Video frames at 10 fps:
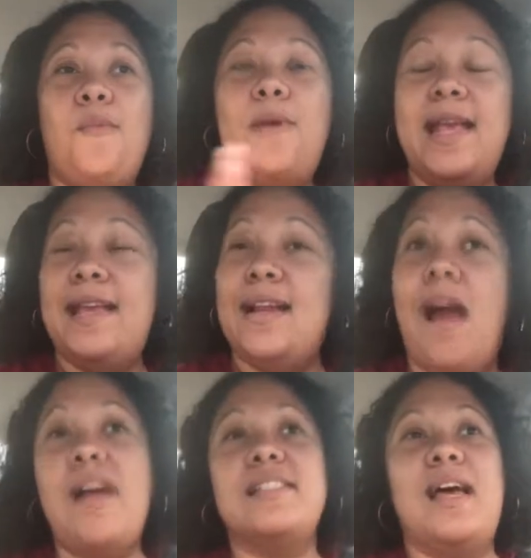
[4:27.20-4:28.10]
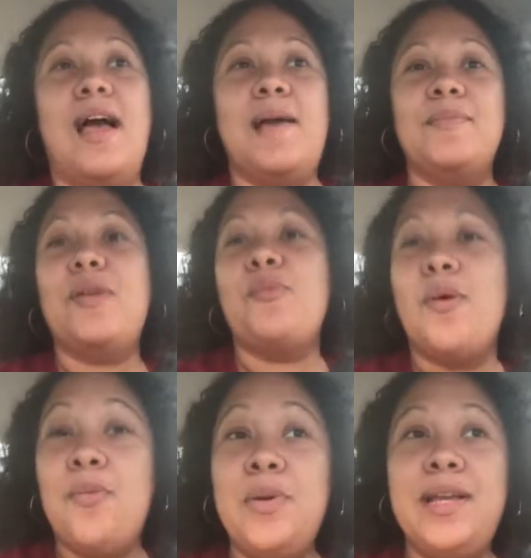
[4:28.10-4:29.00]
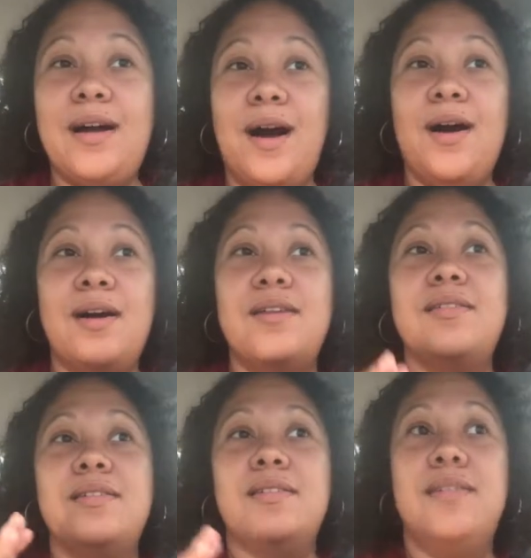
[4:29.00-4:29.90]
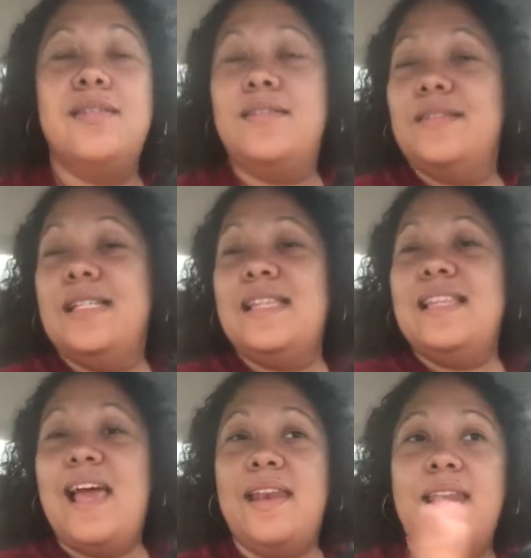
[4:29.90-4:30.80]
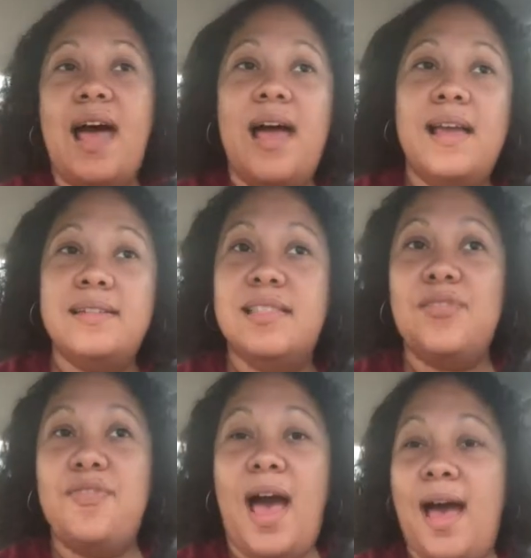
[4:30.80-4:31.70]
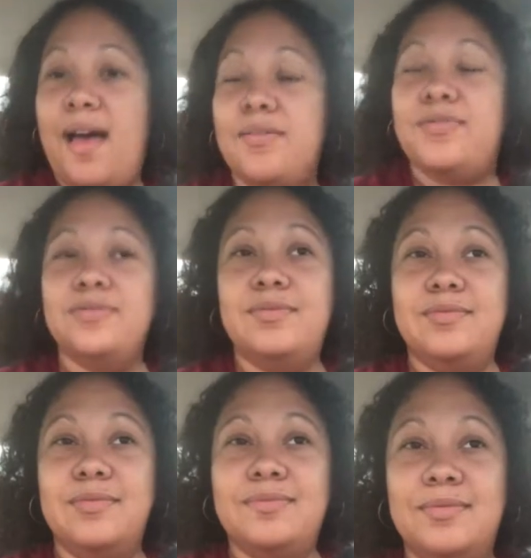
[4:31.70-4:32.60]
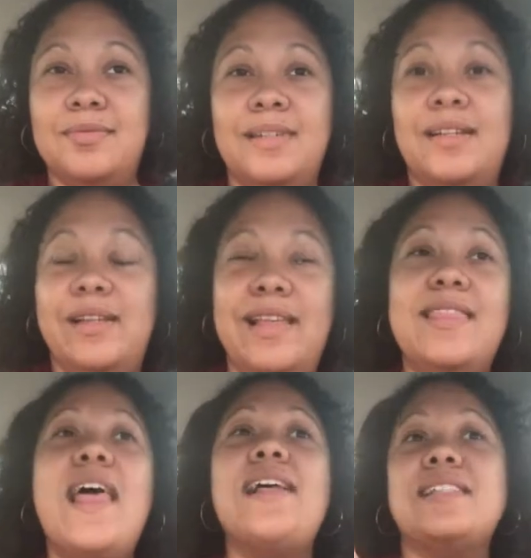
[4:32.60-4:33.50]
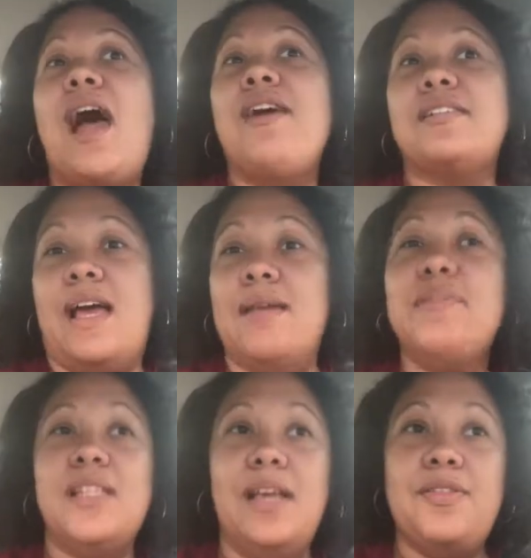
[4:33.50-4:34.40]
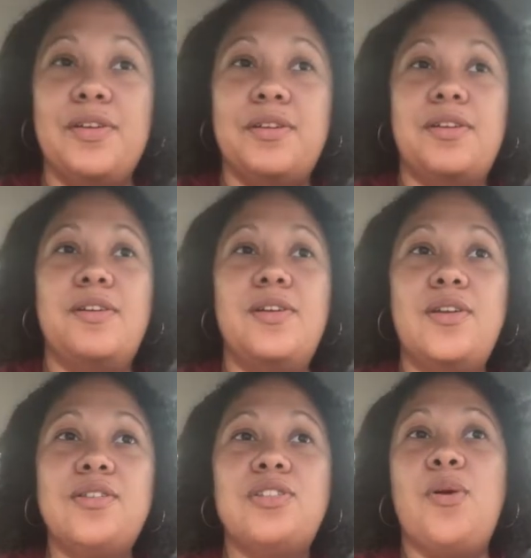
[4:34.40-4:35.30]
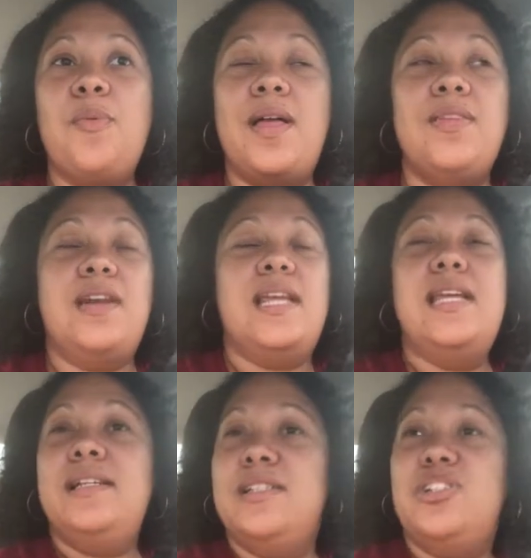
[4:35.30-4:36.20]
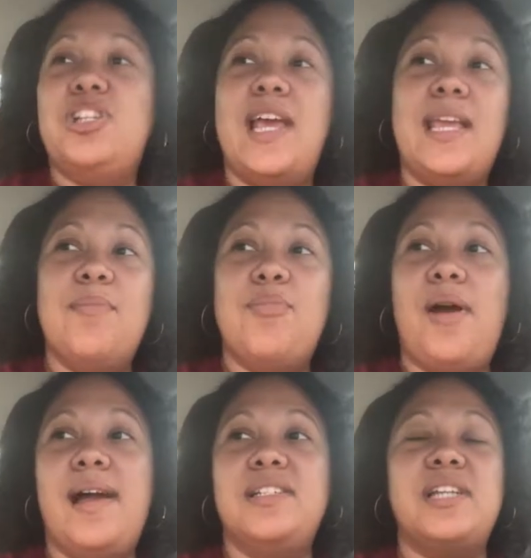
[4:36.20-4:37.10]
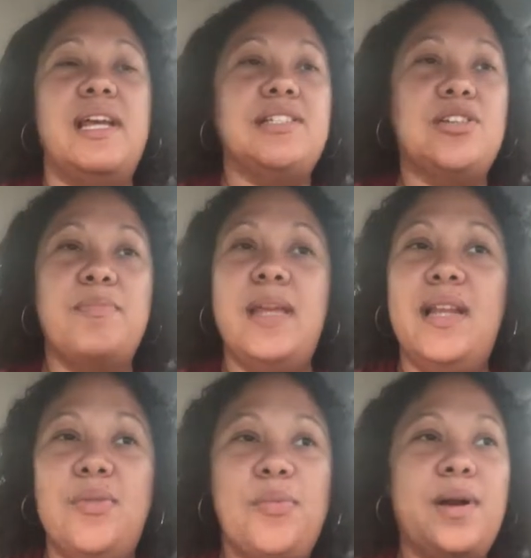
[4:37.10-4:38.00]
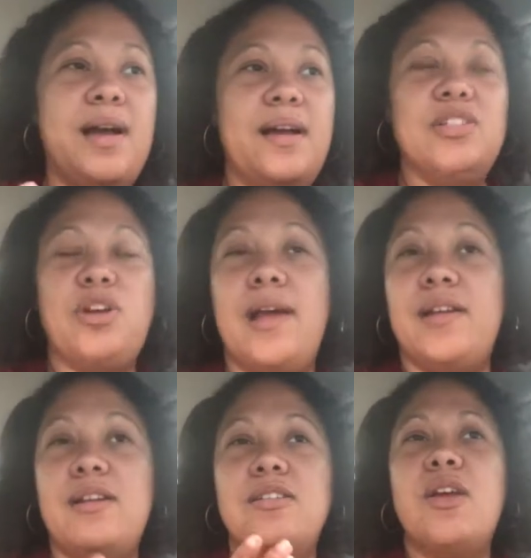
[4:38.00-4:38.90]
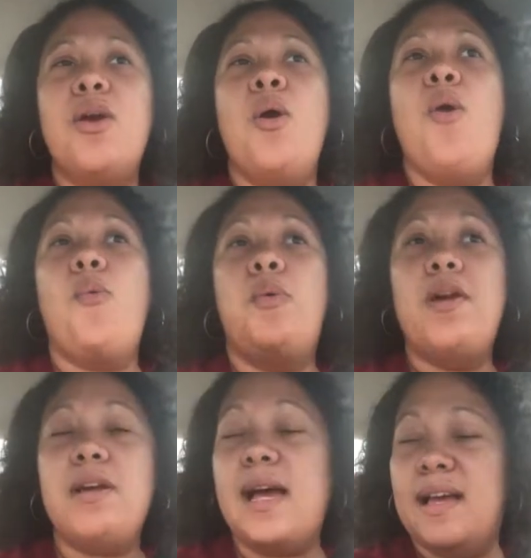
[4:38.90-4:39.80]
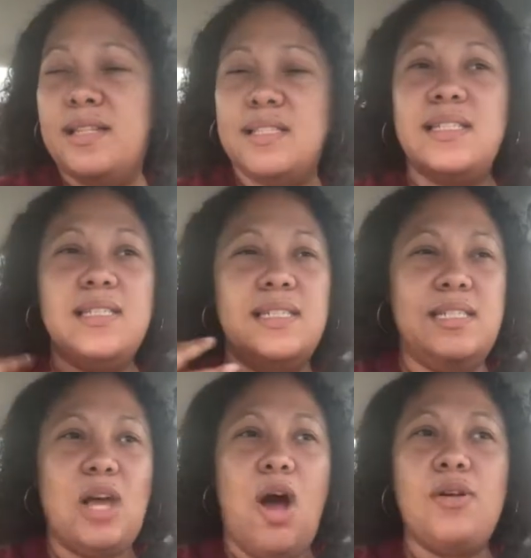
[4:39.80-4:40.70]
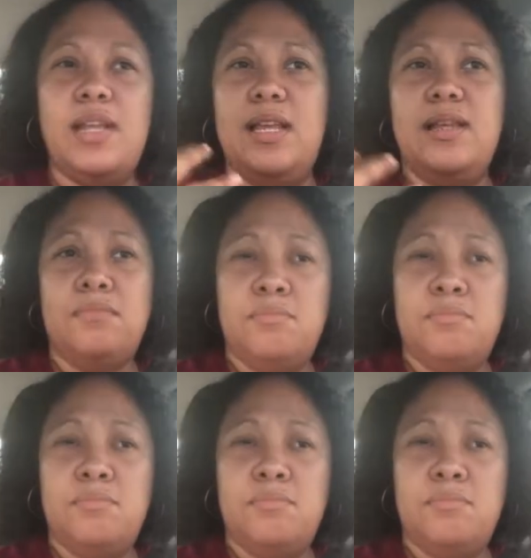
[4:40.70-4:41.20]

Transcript: we get our time, what we call that 9 to 5, that's our time together. So whether he's checking projects or meeting with contractors, we're constantly talking